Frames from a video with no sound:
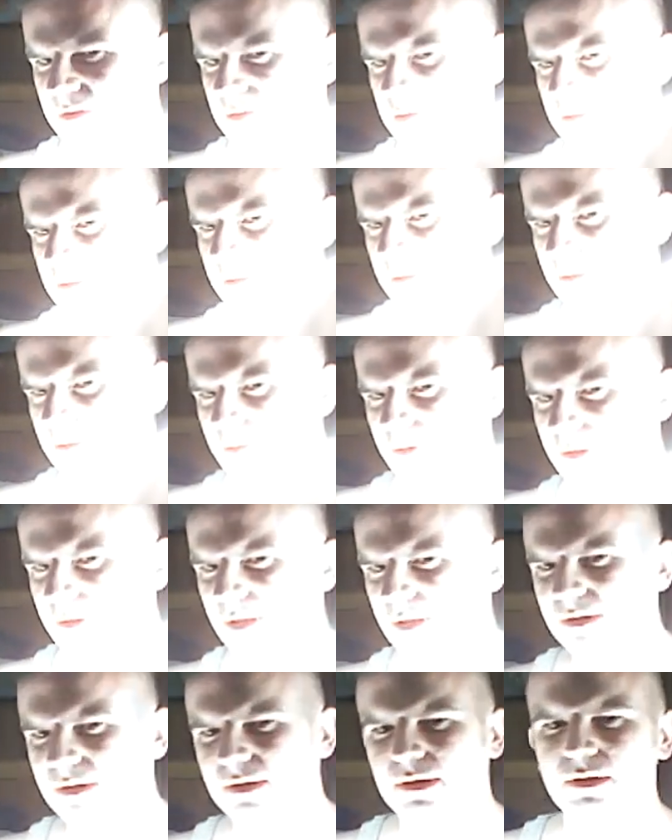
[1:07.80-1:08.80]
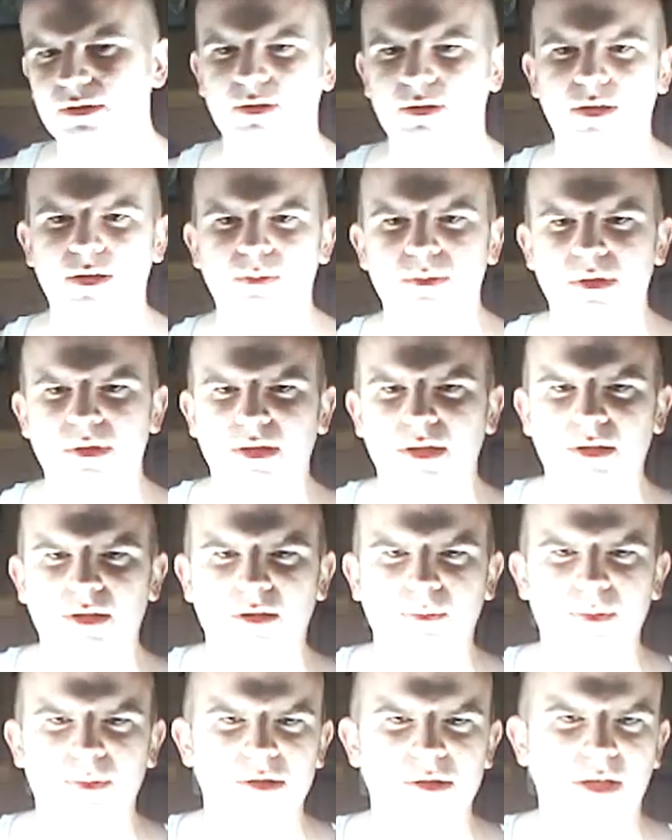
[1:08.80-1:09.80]
So anyway, that's a little update
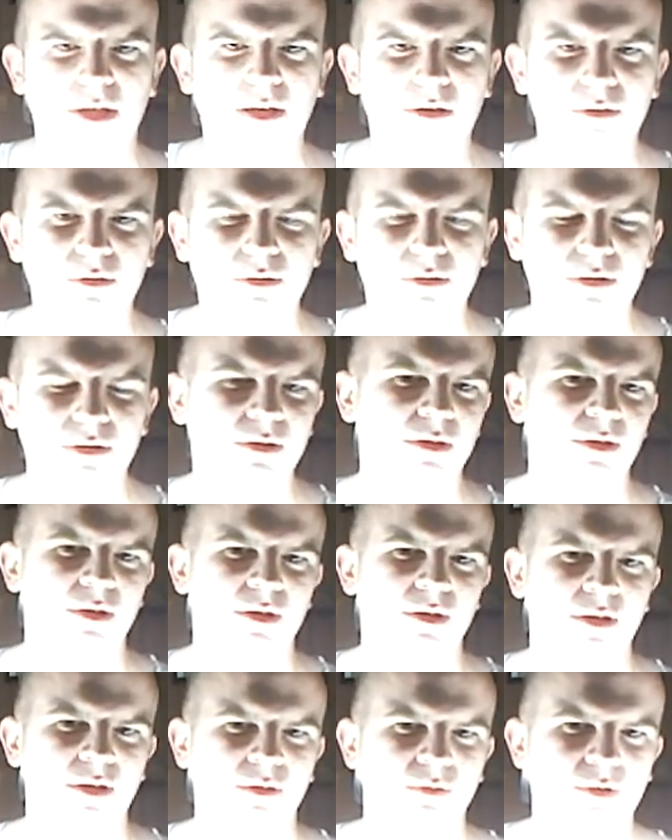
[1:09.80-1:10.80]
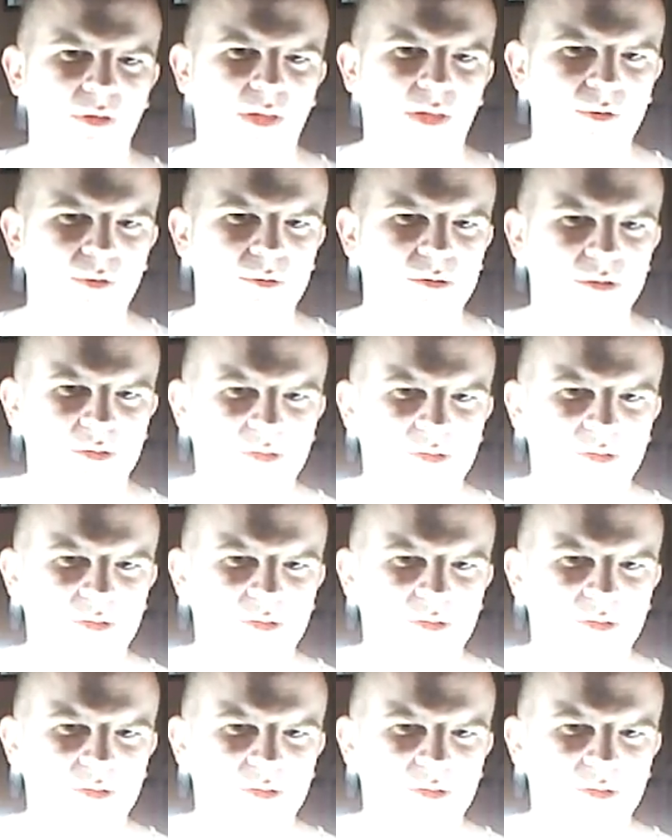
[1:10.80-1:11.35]
on my channel. If you like what you